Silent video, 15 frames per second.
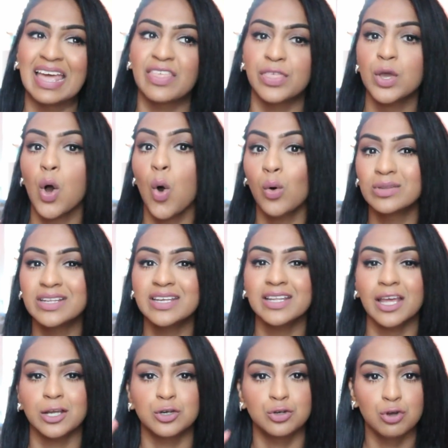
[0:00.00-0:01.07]
the only
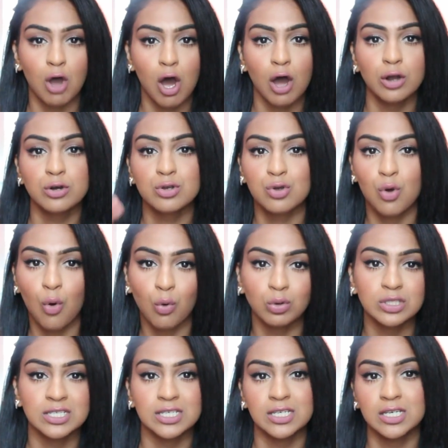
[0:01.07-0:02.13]
like
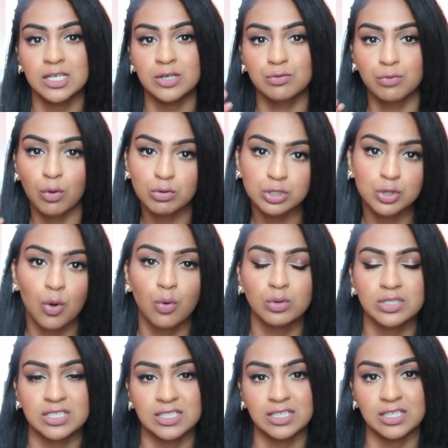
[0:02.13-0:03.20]
non-goldy, rose
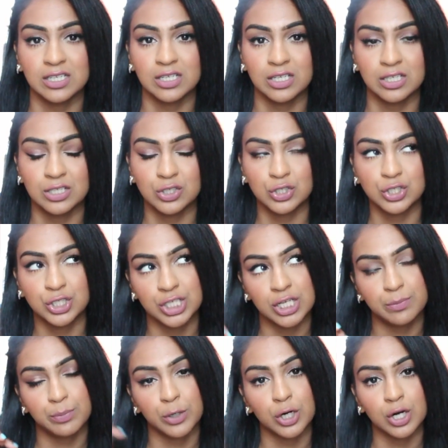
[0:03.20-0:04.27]
goldy,
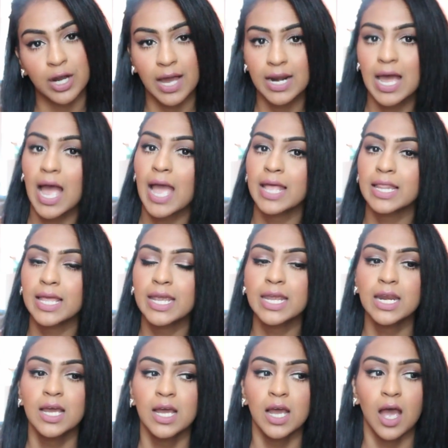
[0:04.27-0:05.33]
deeper kind of highlight.